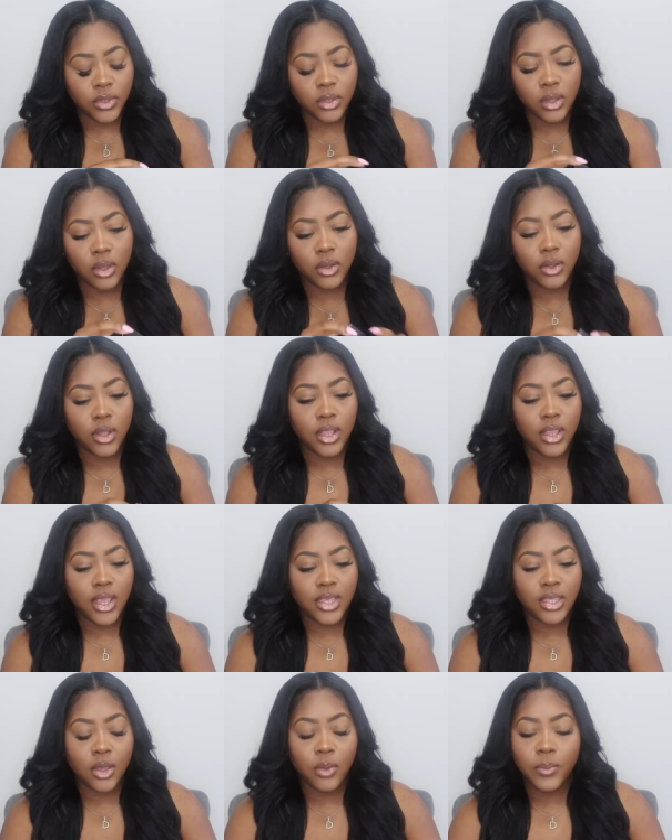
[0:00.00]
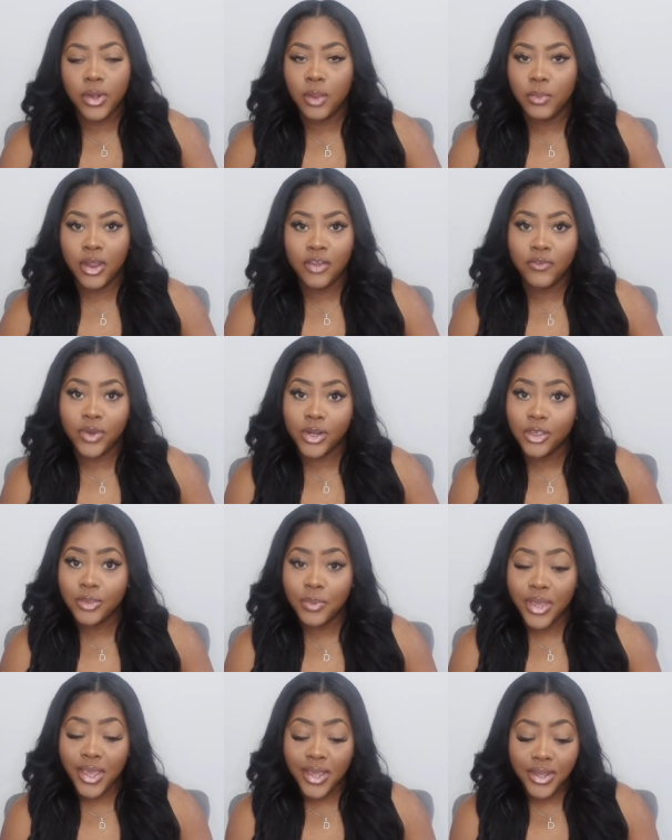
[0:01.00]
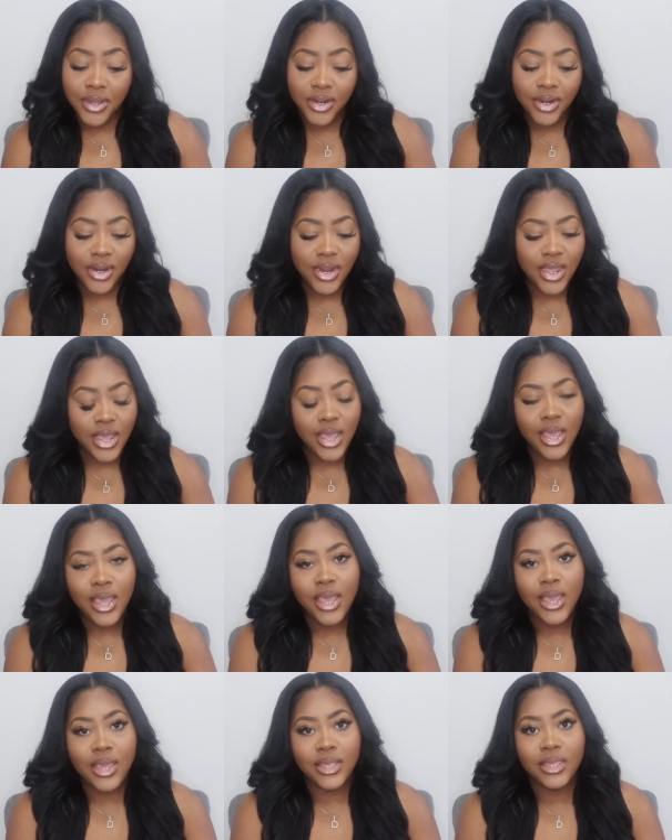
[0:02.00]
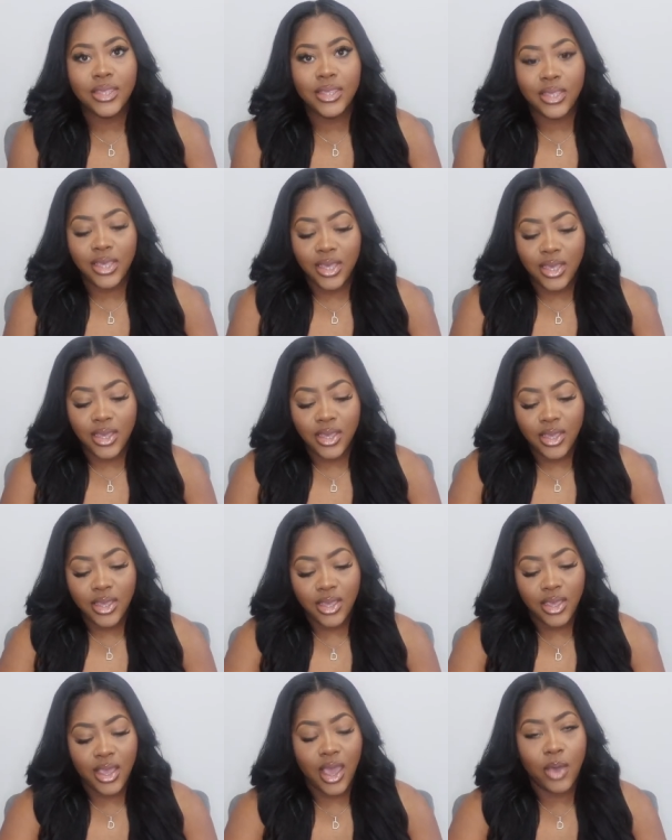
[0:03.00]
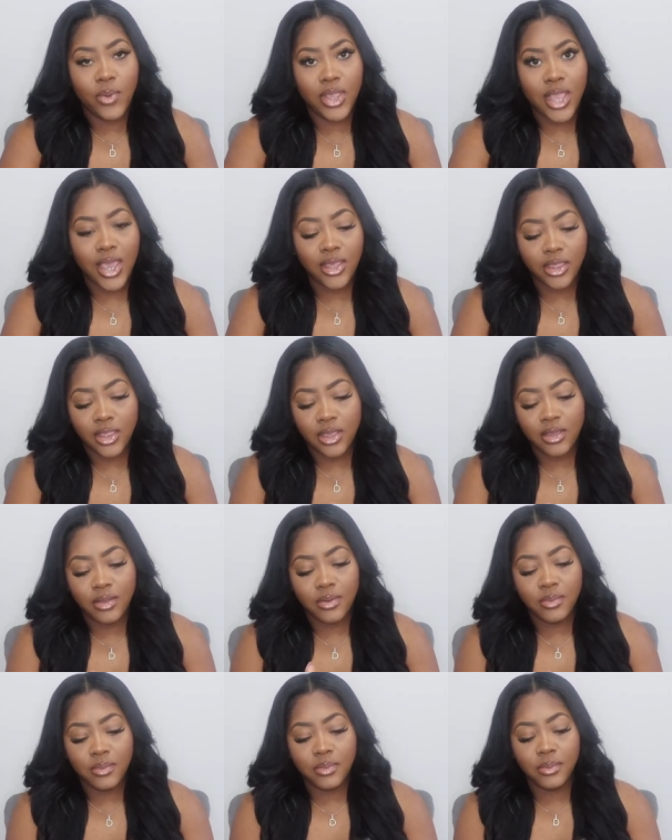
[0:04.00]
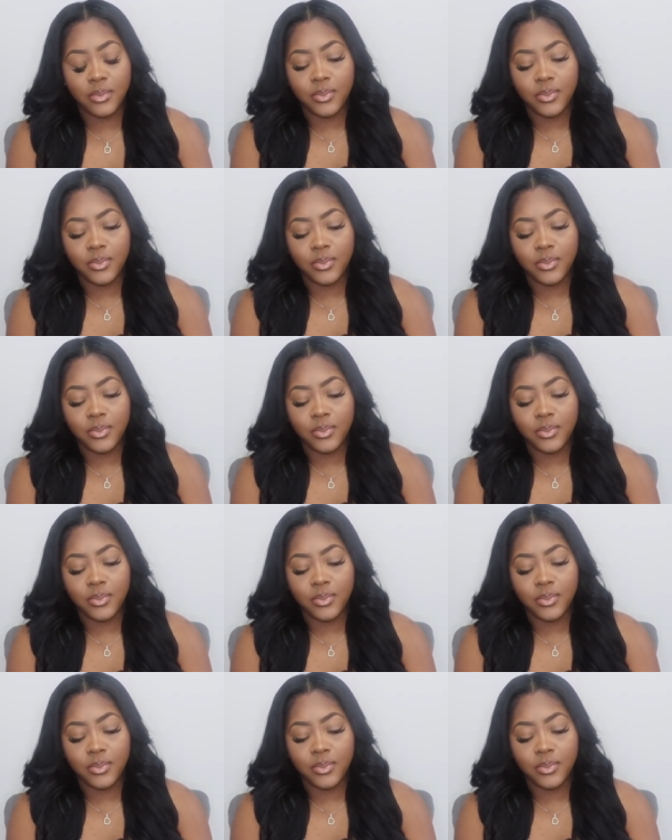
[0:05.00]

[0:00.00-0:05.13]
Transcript: So let's open up our first pair and see how we like them.